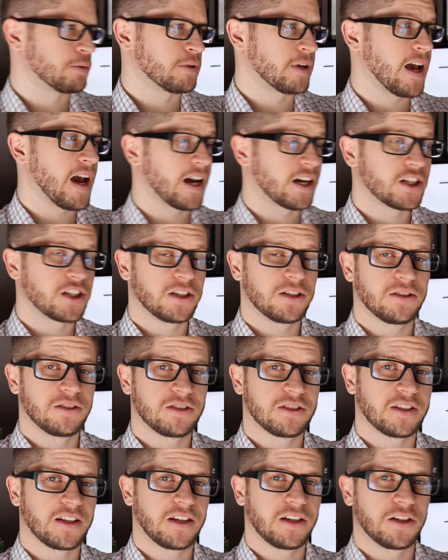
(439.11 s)
your
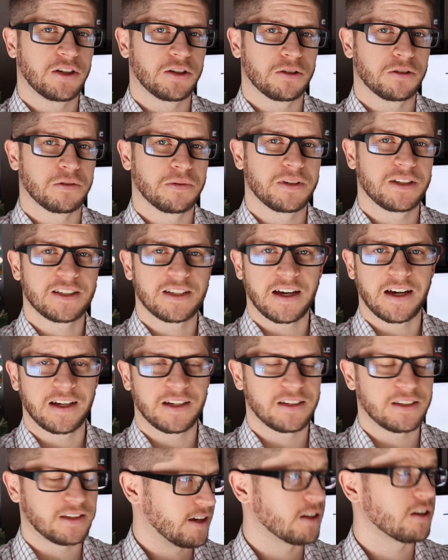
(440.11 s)
reactions, and your
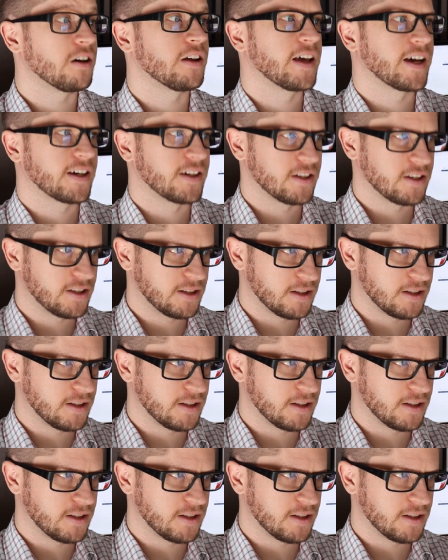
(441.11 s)
insights, and all that good